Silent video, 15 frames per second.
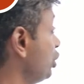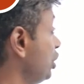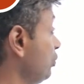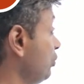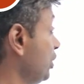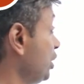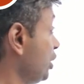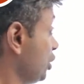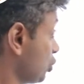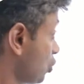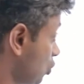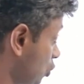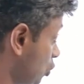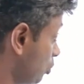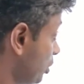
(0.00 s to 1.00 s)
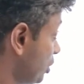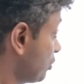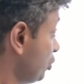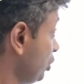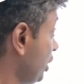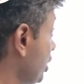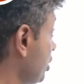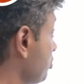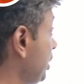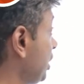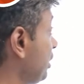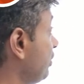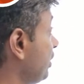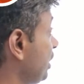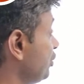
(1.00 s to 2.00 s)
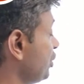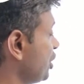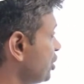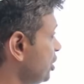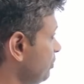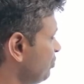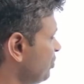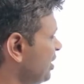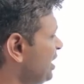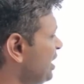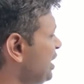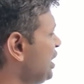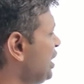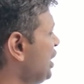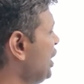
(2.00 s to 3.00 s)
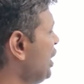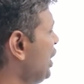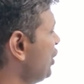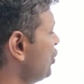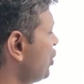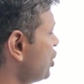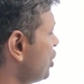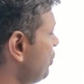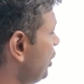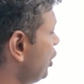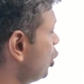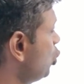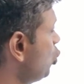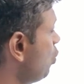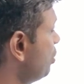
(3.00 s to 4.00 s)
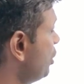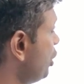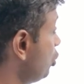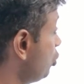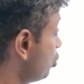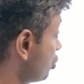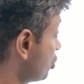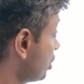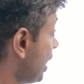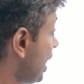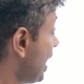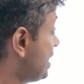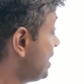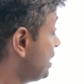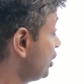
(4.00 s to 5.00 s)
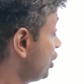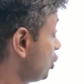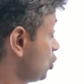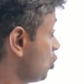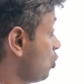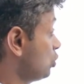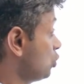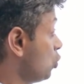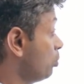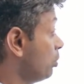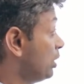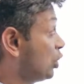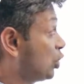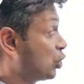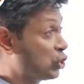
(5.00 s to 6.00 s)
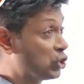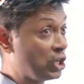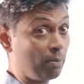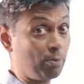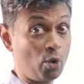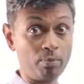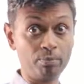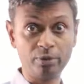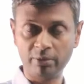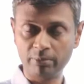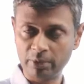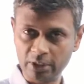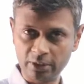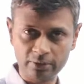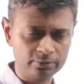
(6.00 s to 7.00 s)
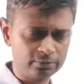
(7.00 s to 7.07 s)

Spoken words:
different discount coupons for their respective transaction in such a way that nobody used any discount coupon suboptimally.